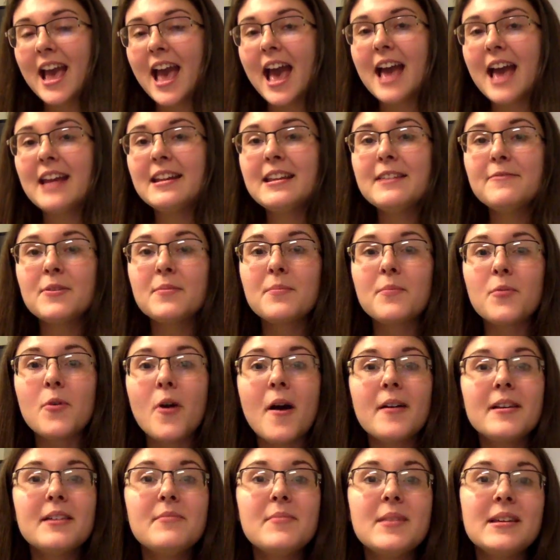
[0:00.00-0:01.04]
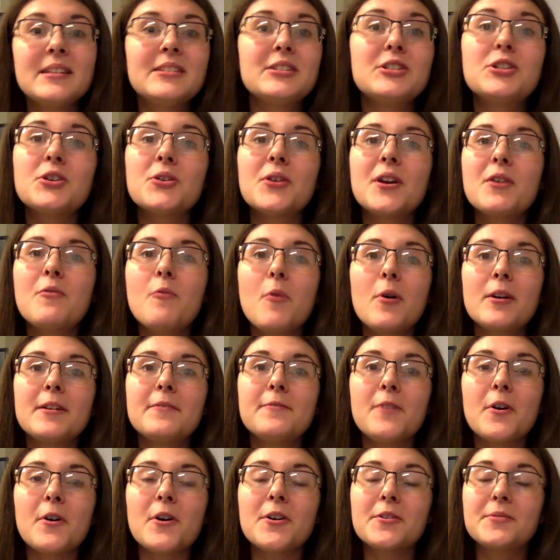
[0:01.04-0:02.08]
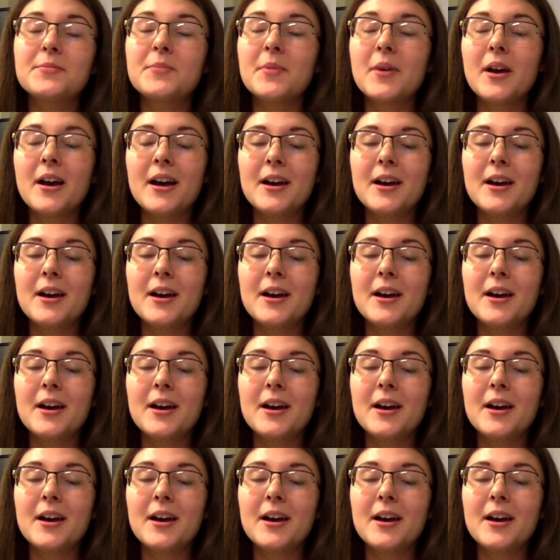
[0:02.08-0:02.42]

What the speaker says: and even brought him in during one of our